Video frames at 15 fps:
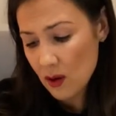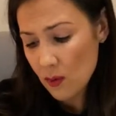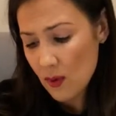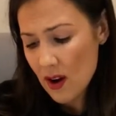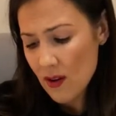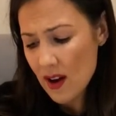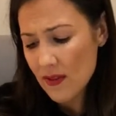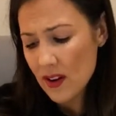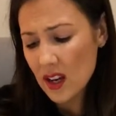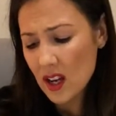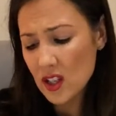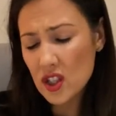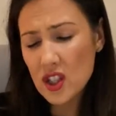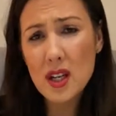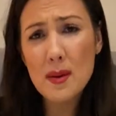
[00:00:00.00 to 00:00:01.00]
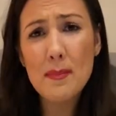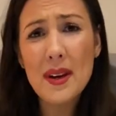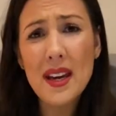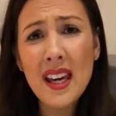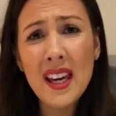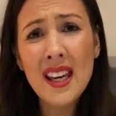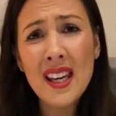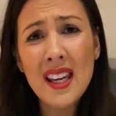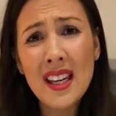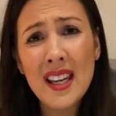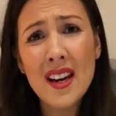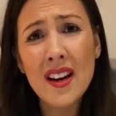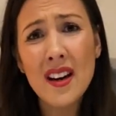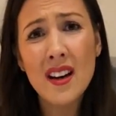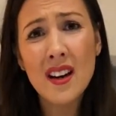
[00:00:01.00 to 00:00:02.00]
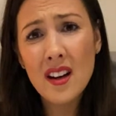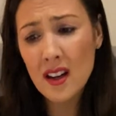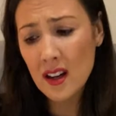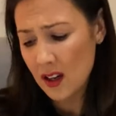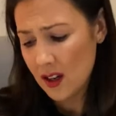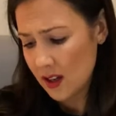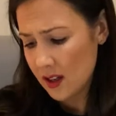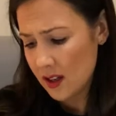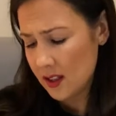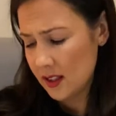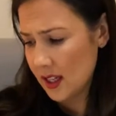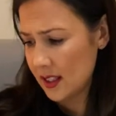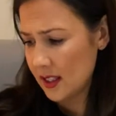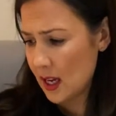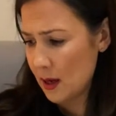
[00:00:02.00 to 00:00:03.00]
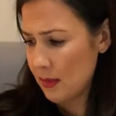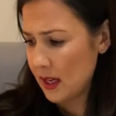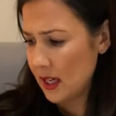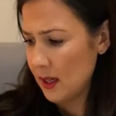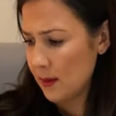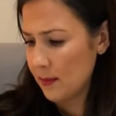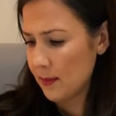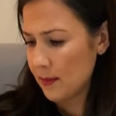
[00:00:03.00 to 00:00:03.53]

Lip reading: "Wherever can she be?" said Debbie.